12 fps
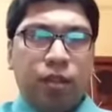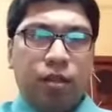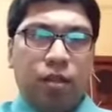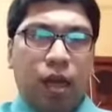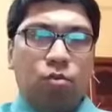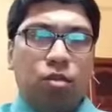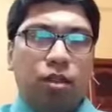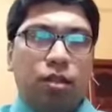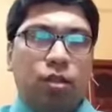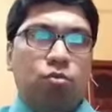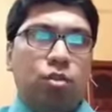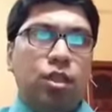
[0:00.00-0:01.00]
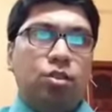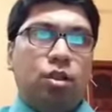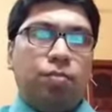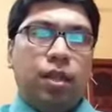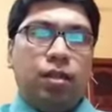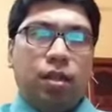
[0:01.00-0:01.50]
now the duties
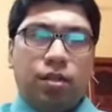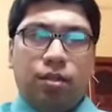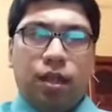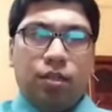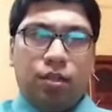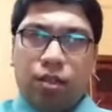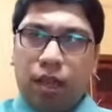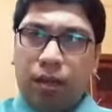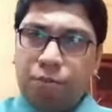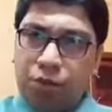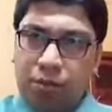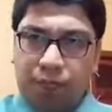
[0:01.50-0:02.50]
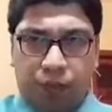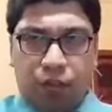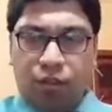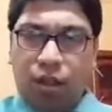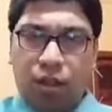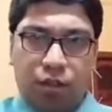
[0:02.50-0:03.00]
of the nursing staffs
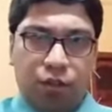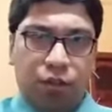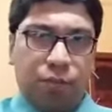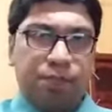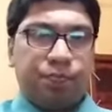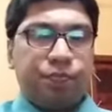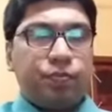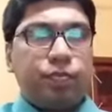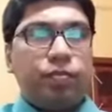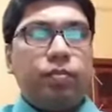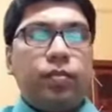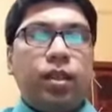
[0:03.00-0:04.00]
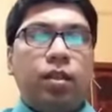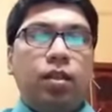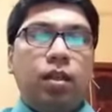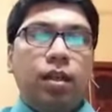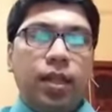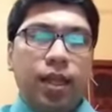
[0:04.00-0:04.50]
starts.
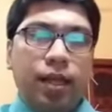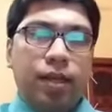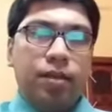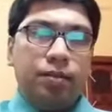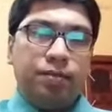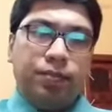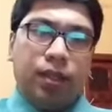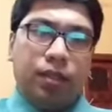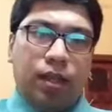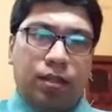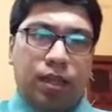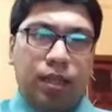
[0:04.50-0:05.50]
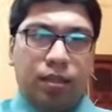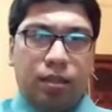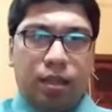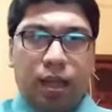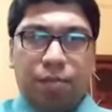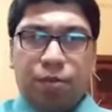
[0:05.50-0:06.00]
Here, the nursing
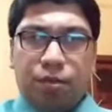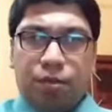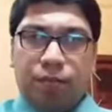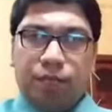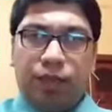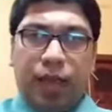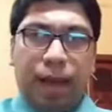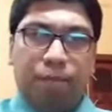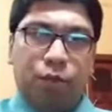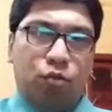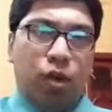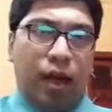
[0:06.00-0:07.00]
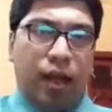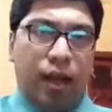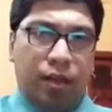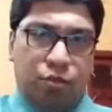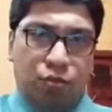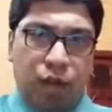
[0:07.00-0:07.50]
staffs
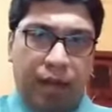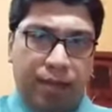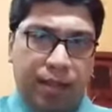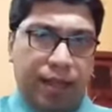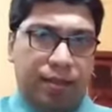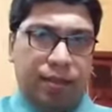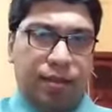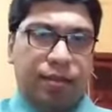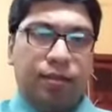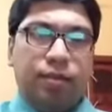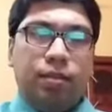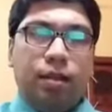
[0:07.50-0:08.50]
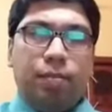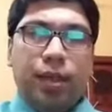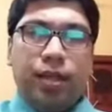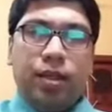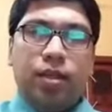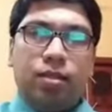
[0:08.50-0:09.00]
has to assess the
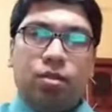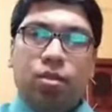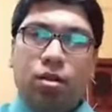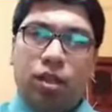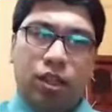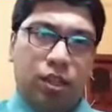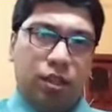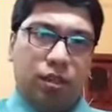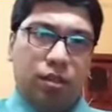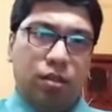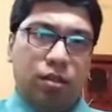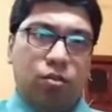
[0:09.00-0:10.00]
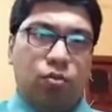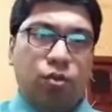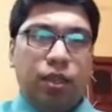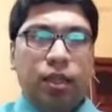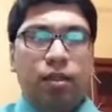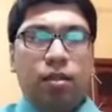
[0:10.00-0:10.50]
patient's condition
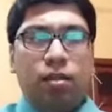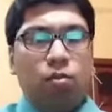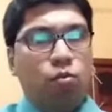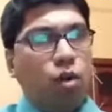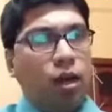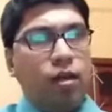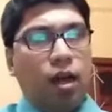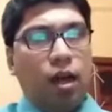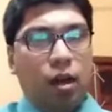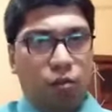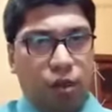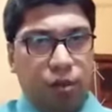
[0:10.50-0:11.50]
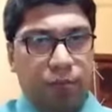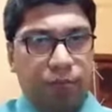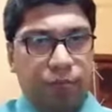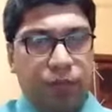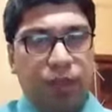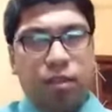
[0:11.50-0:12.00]
within 1 hour.
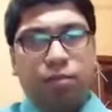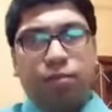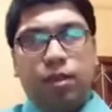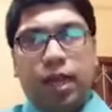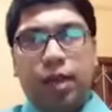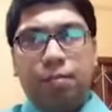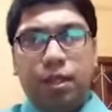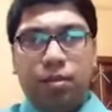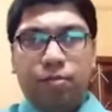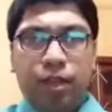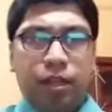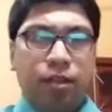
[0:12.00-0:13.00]
This time is very